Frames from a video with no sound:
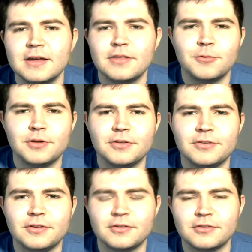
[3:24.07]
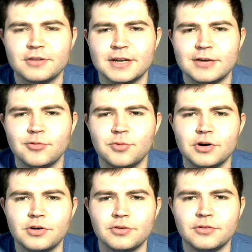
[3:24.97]
the ones that stood out
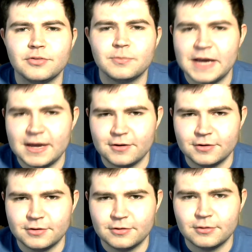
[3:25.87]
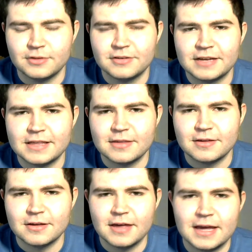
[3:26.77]
was parents who had said that